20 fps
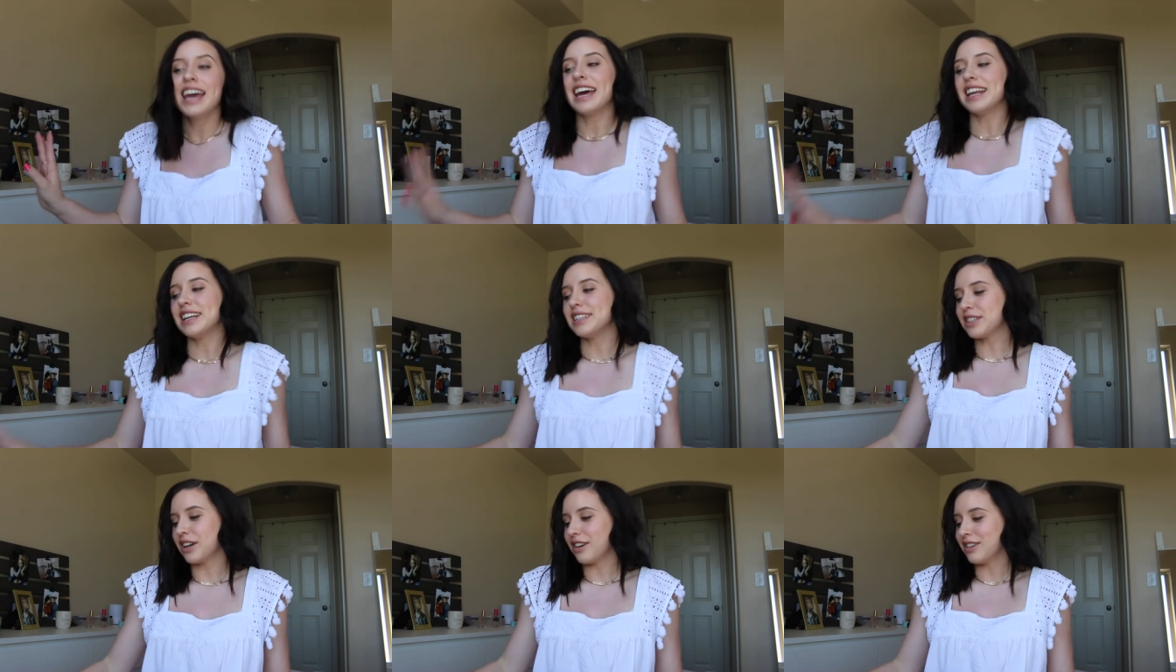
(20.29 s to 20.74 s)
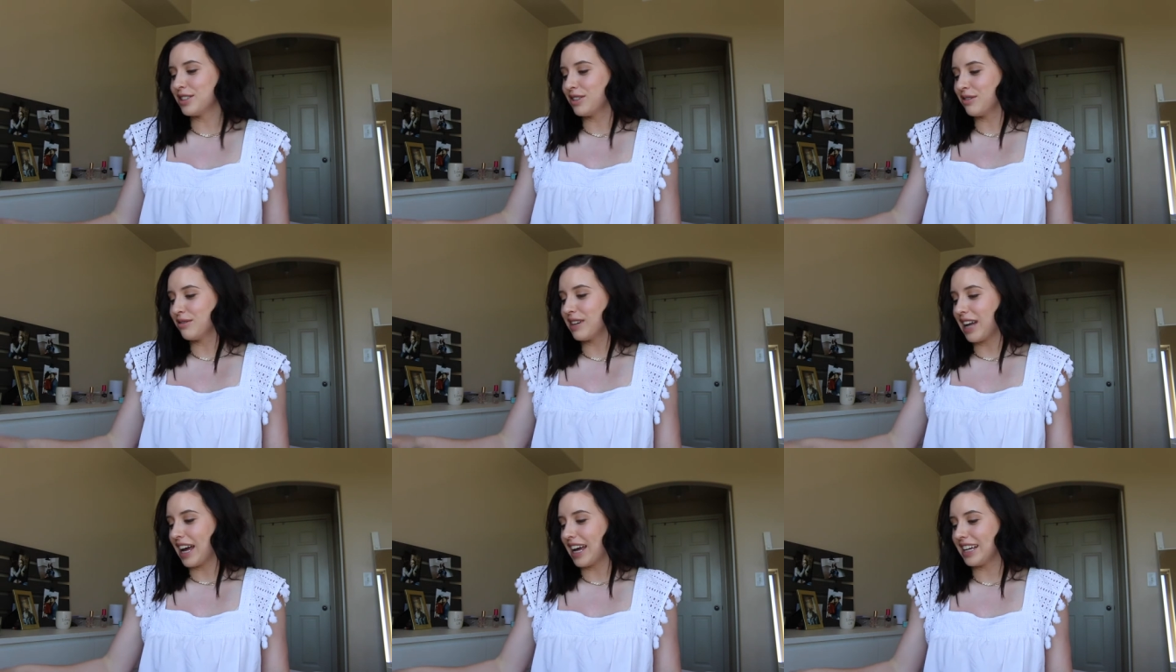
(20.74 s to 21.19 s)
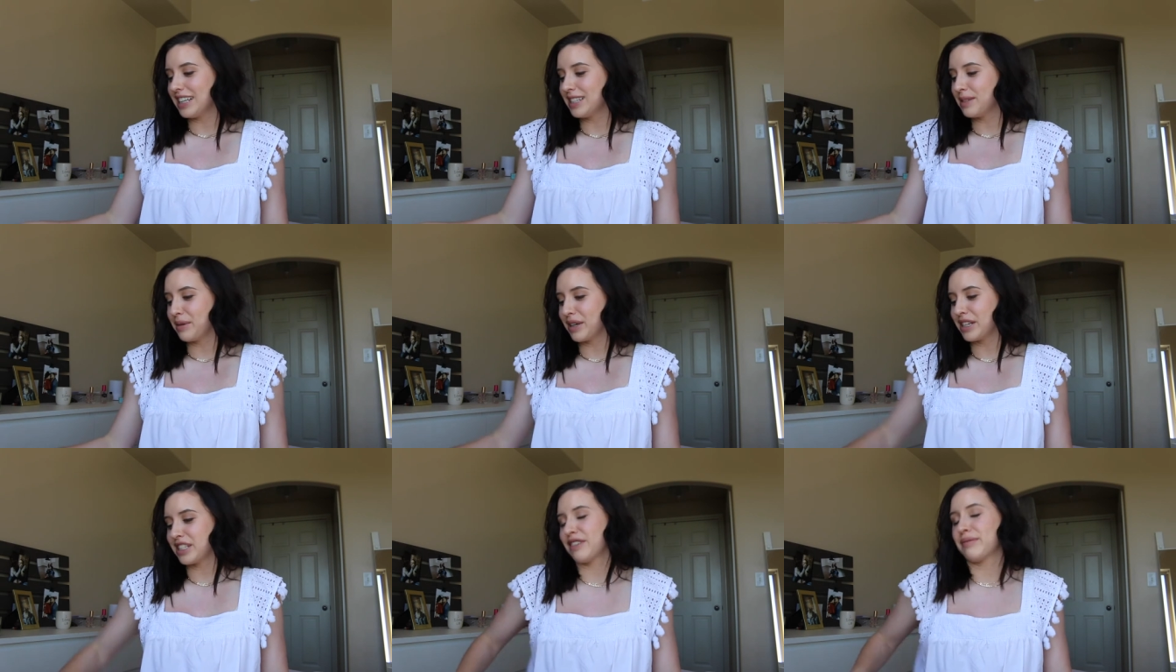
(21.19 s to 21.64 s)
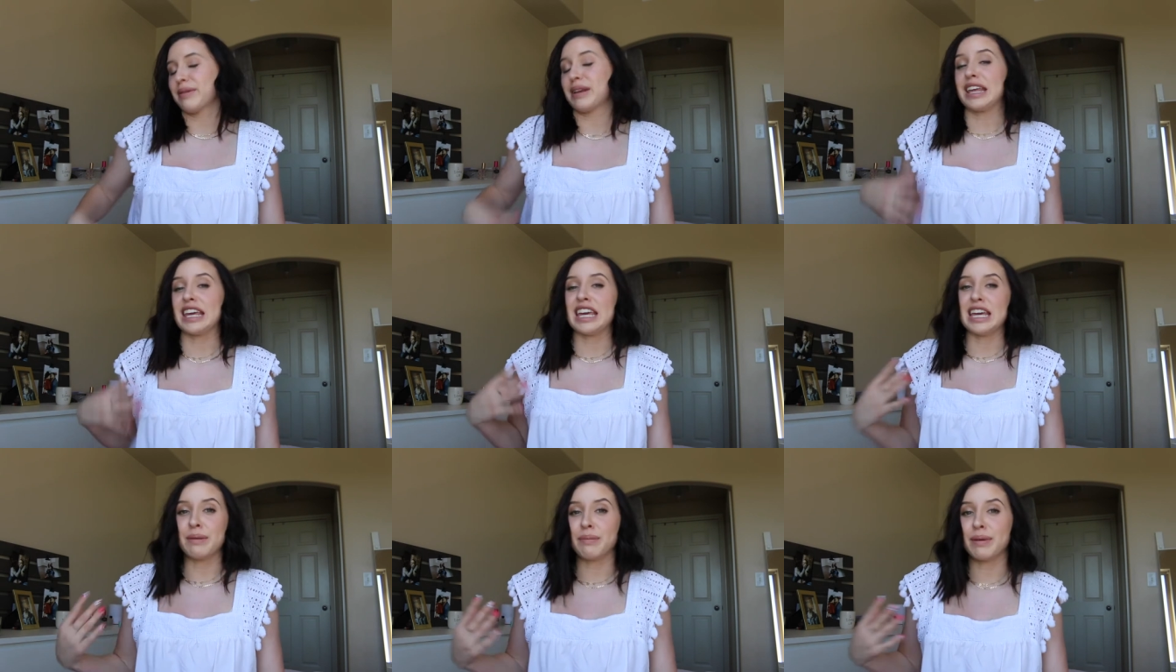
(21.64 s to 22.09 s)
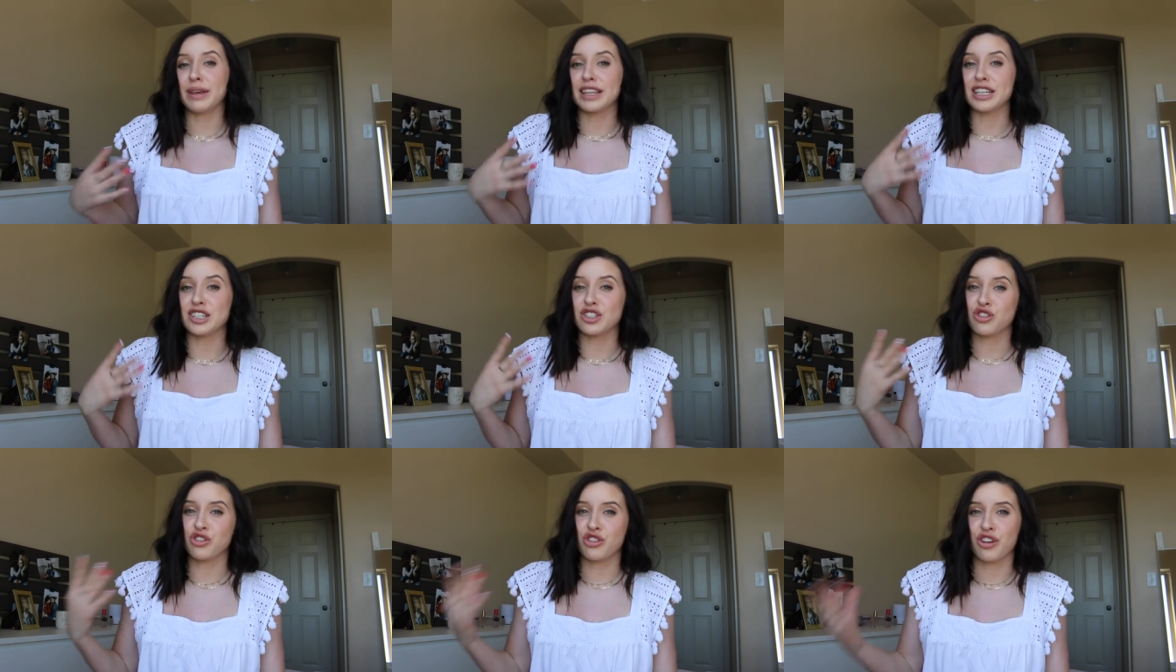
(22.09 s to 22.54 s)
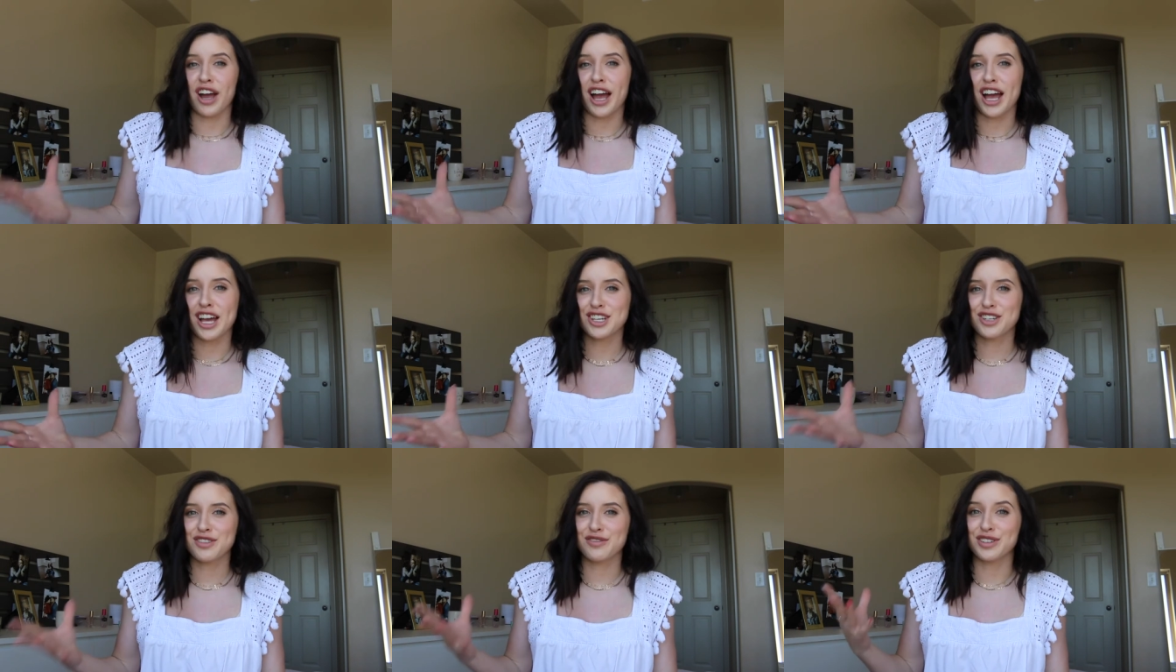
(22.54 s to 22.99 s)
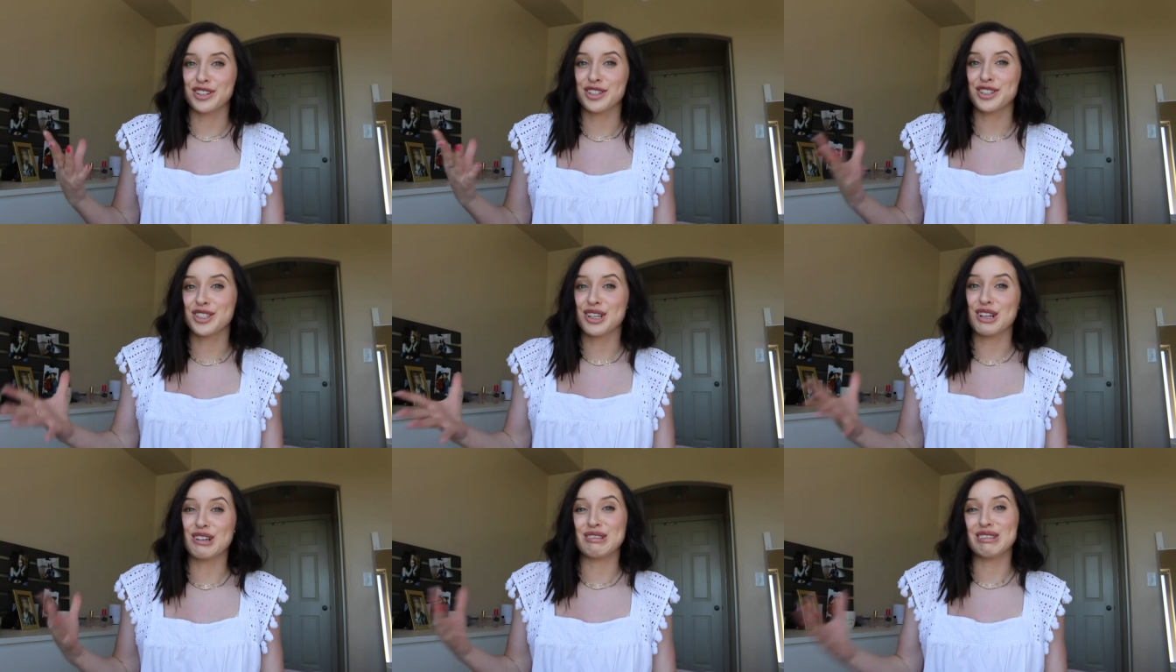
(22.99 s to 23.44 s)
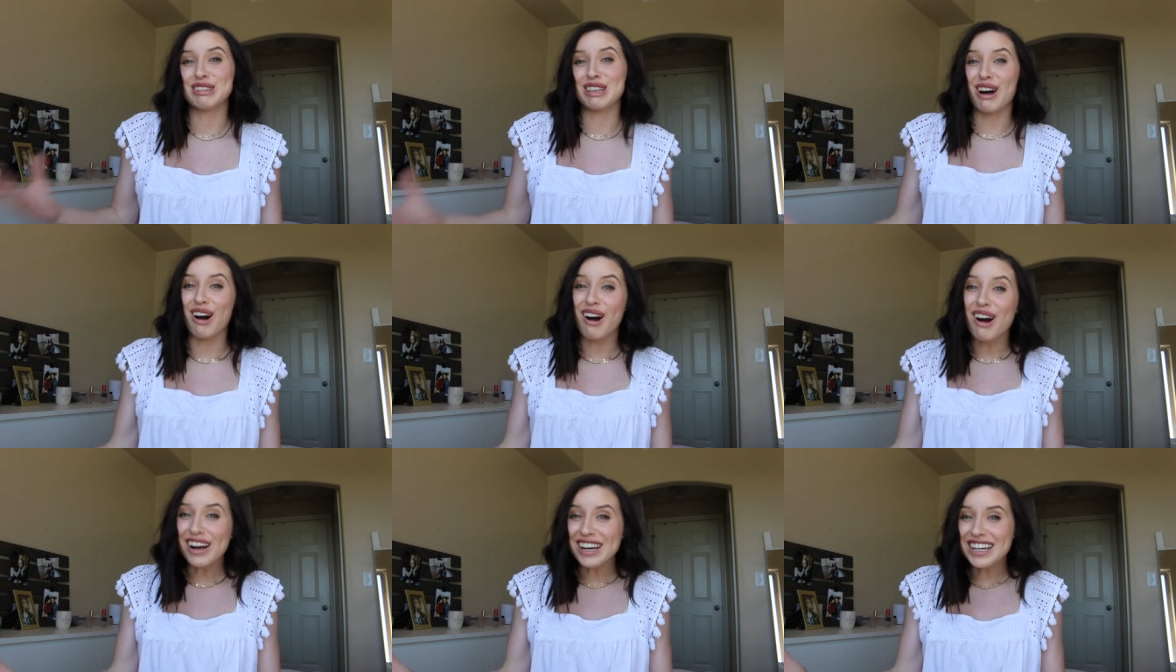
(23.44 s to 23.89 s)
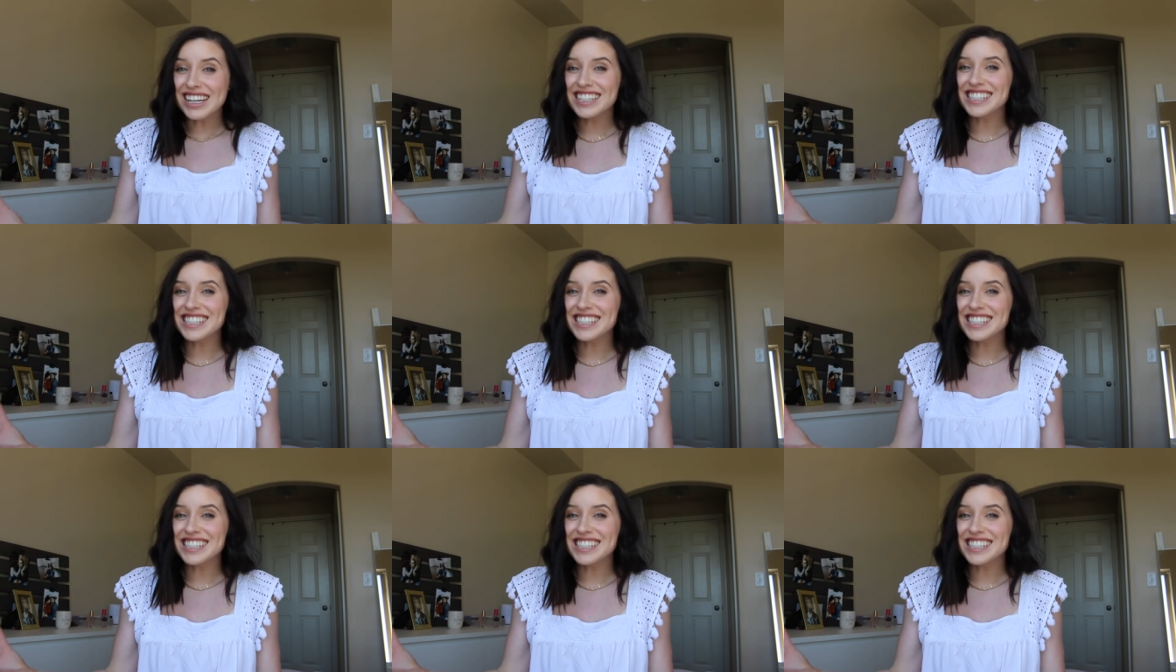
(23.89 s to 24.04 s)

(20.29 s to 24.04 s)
And it's also nice because I've been keeping this trash for so long.